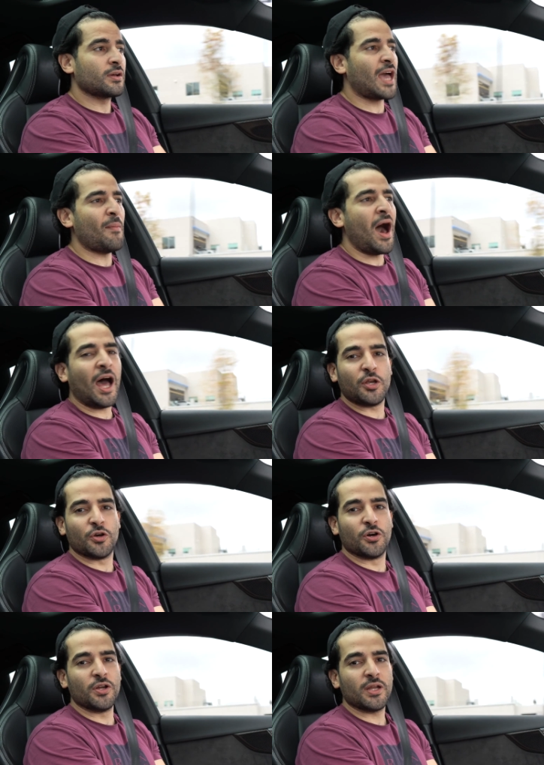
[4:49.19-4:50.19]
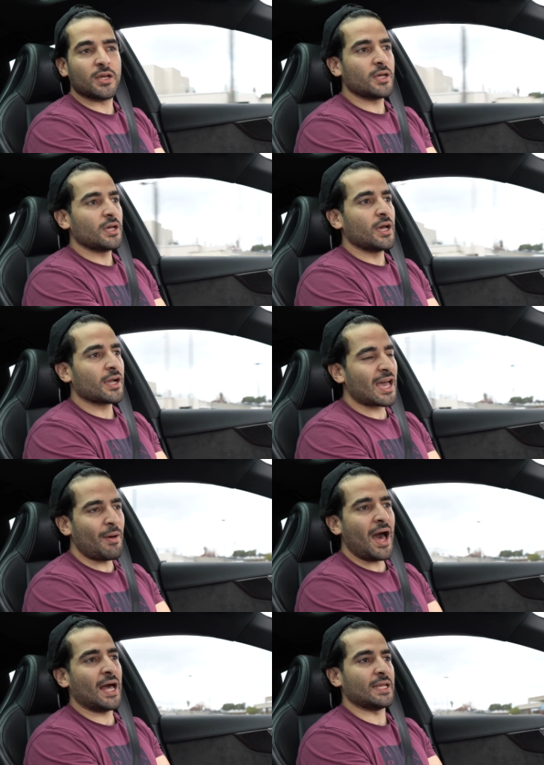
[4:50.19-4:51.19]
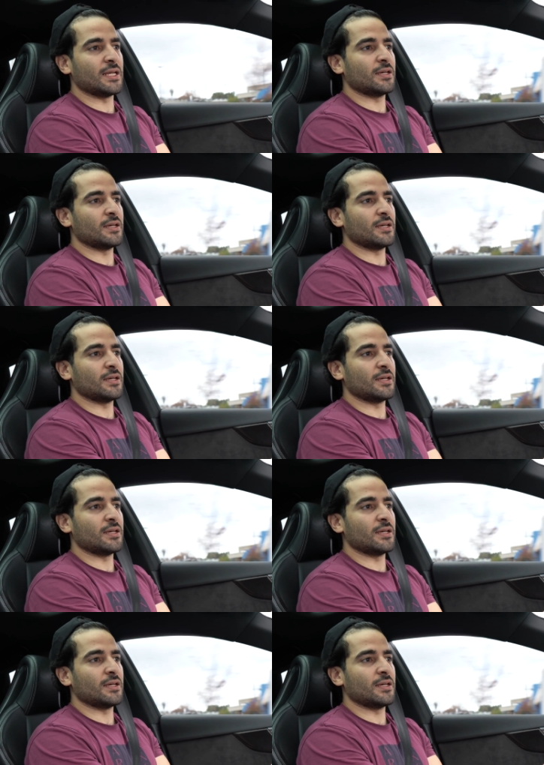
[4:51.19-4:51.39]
Come on, dude. Come on.